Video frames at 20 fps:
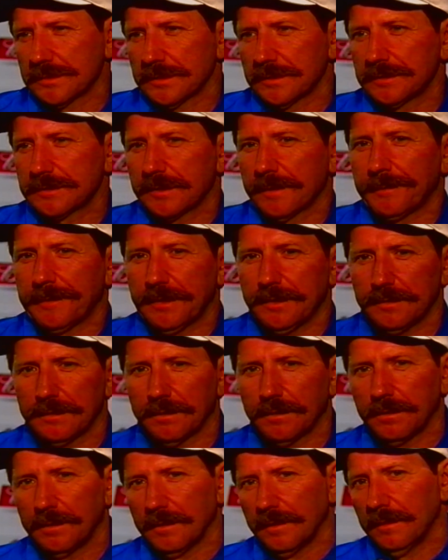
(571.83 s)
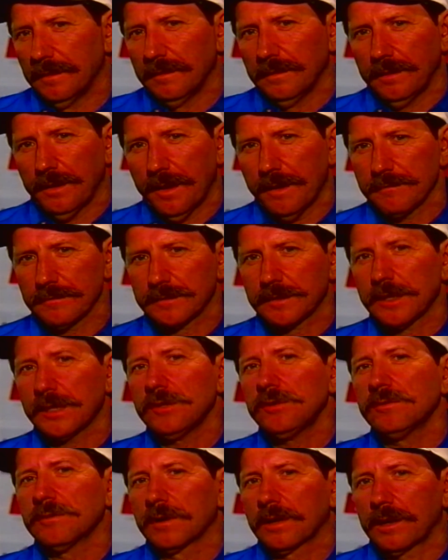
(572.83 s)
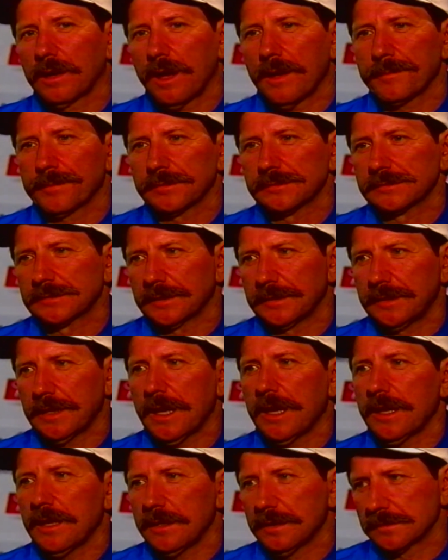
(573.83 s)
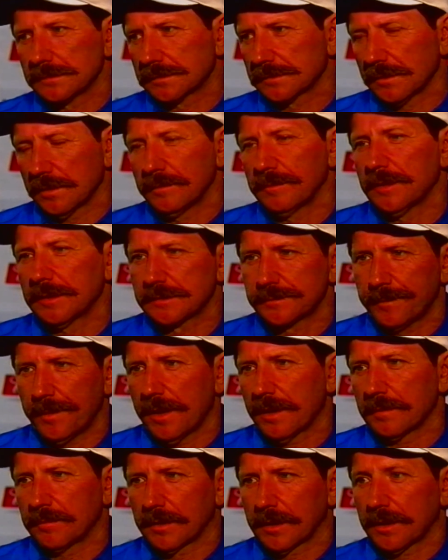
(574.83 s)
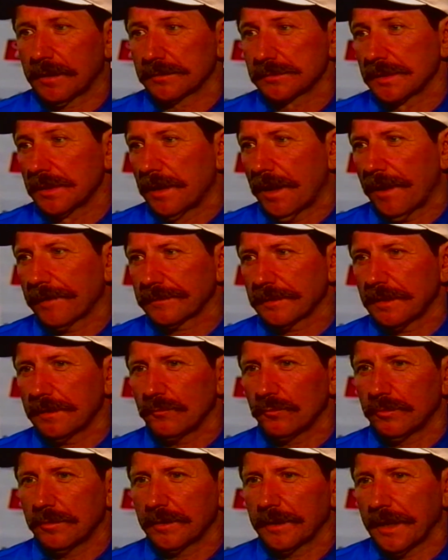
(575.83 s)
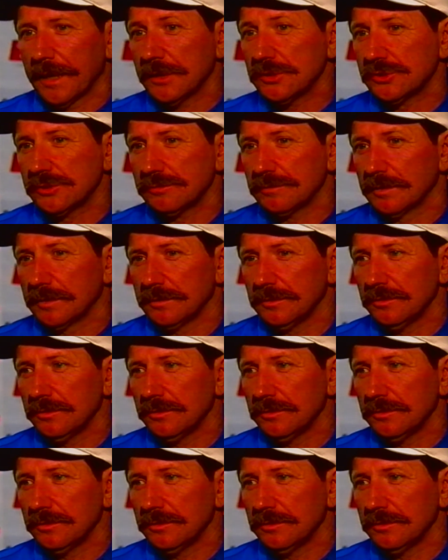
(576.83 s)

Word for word: It's, I mean, the, everything you accomplish today is so much better because I think one age you,